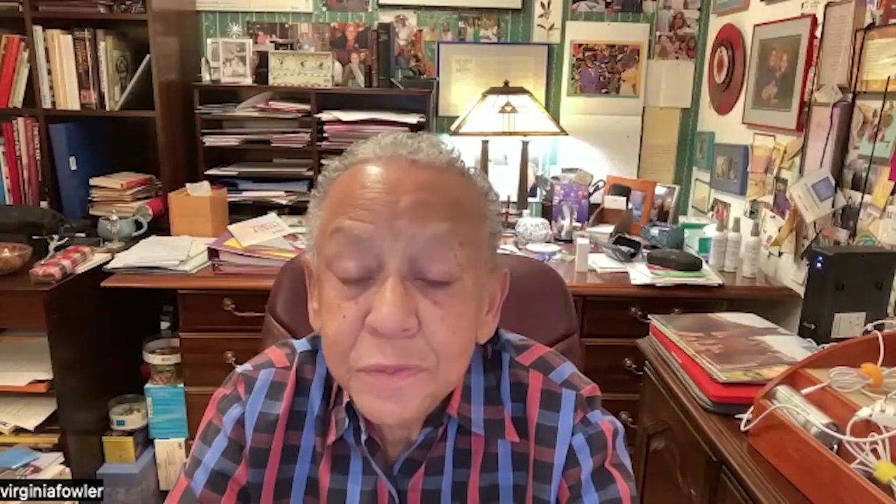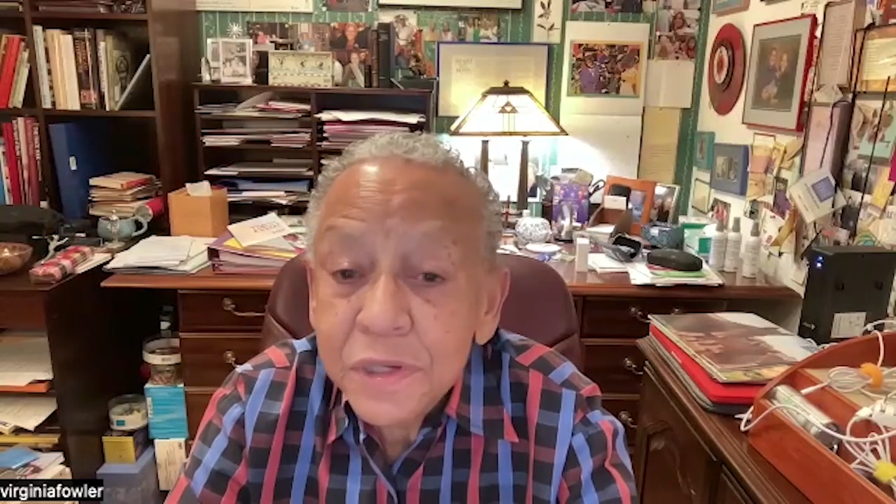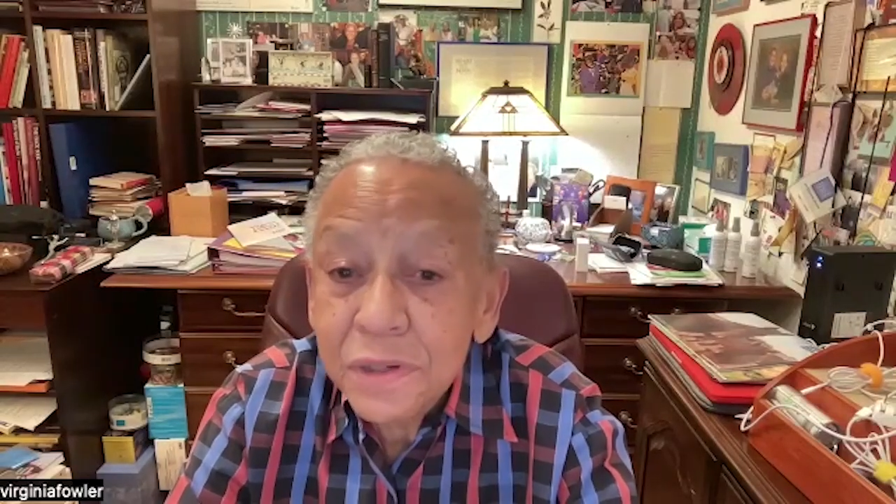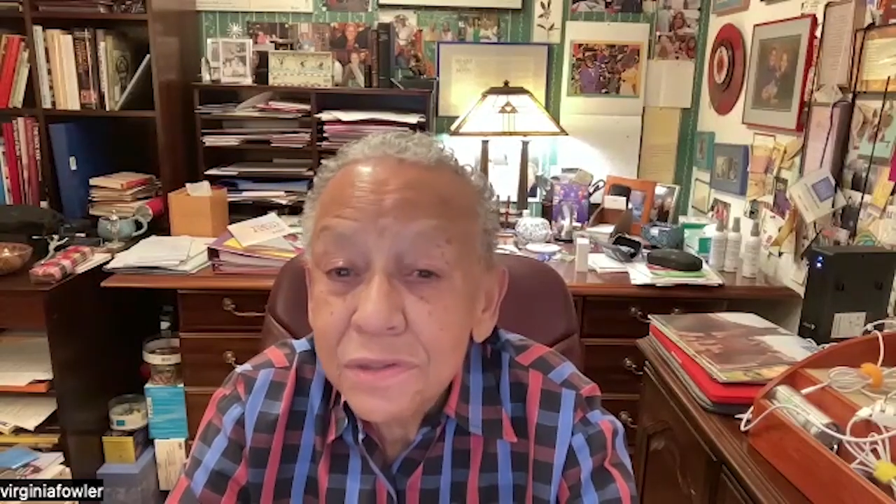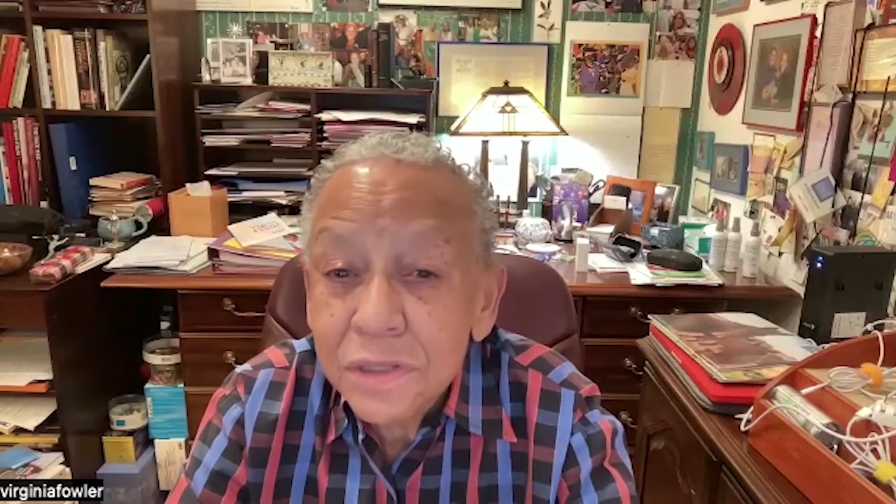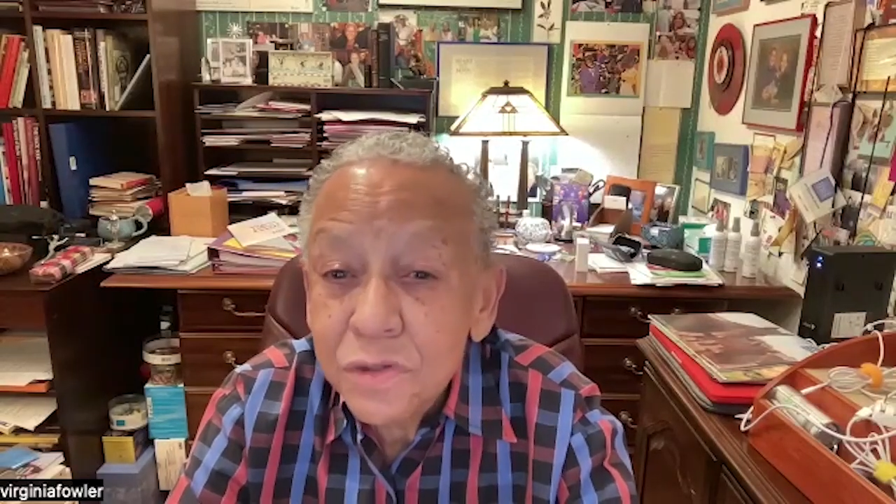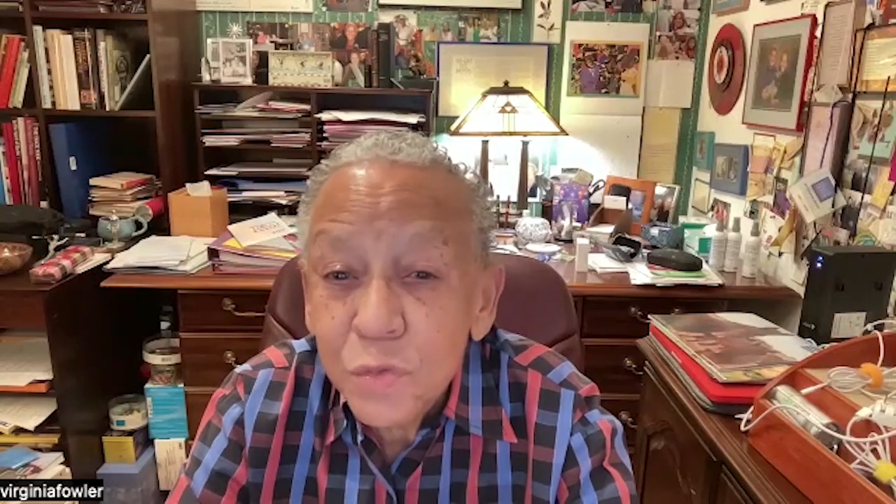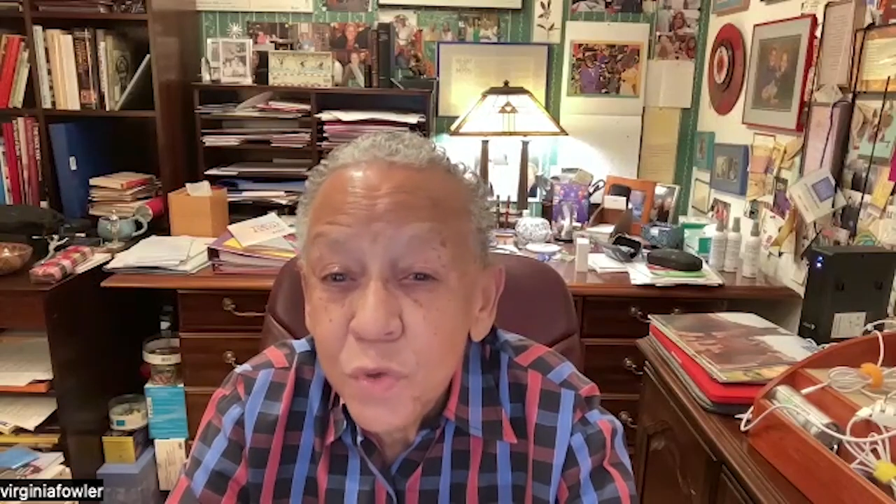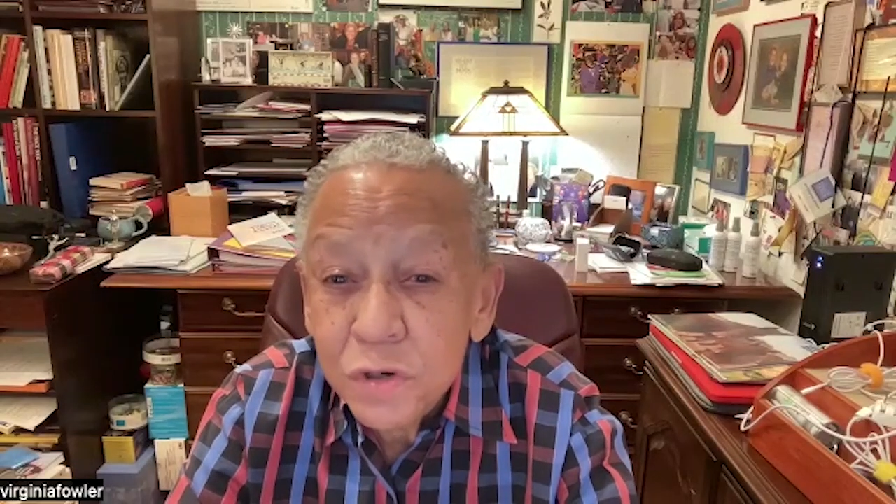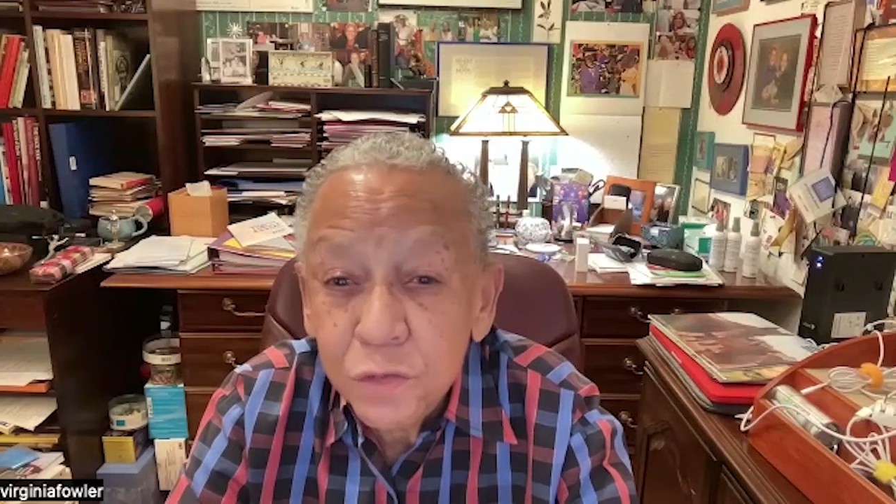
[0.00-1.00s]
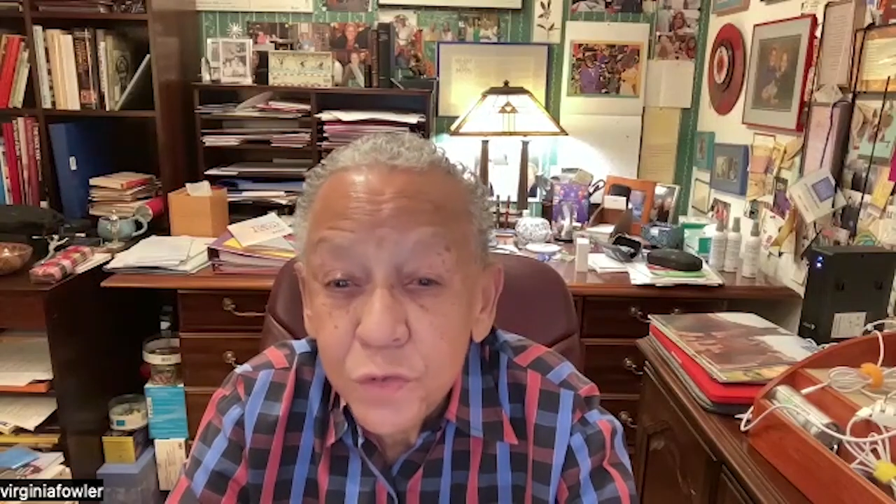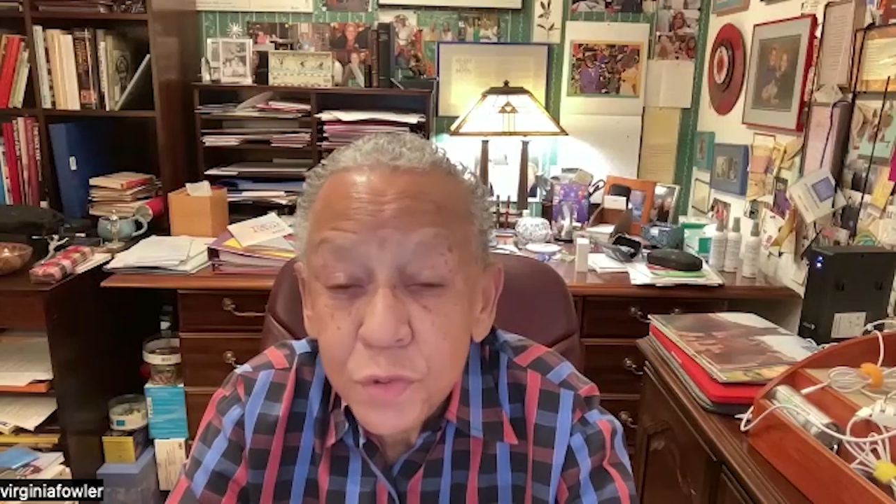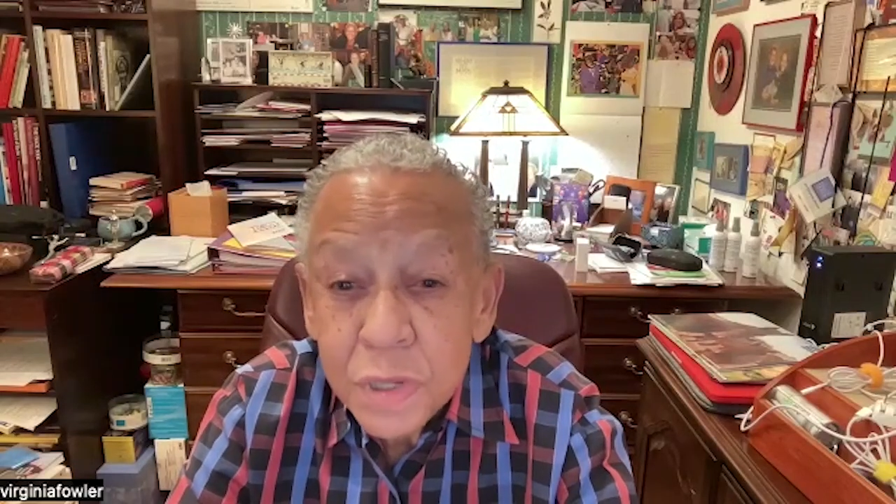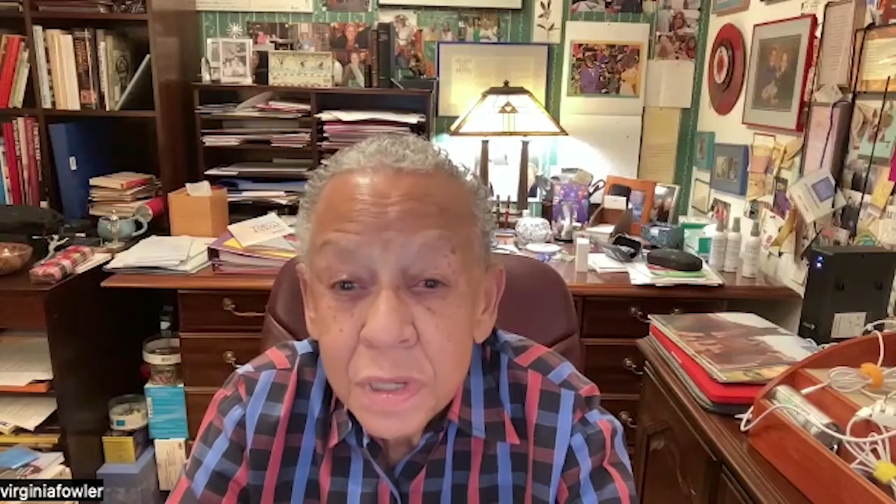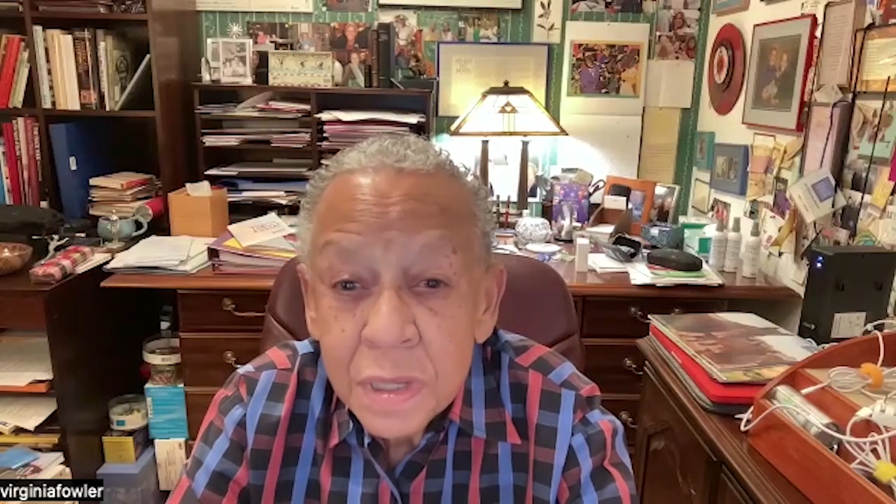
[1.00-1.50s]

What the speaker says: because it's a wonderful,